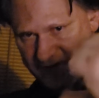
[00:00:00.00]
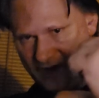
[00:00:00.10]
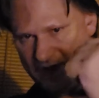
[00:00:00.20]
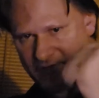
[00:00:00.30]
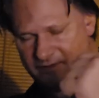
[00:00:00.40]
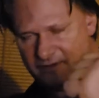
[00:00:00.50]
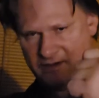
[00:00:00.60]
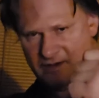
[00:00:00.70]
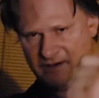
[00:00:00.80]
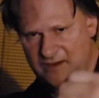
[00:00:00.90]
strength.
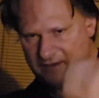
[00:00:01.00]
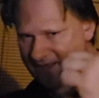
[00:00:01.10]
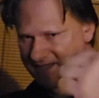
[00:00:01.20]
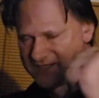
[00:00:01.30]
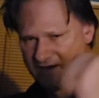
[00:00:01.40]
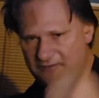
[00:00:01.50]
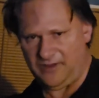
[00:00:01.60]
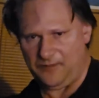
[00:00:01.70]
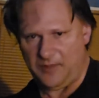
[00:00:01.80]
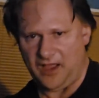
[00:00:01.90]
That's not
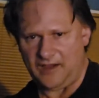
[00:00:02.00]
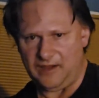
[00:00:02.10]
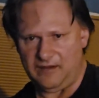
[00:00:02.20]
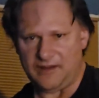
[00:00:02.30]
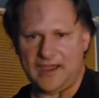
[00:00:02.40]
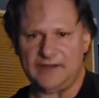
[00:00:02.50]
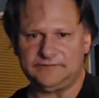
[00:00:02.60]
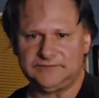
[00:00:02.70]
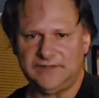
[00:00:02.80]
really blocking, okay?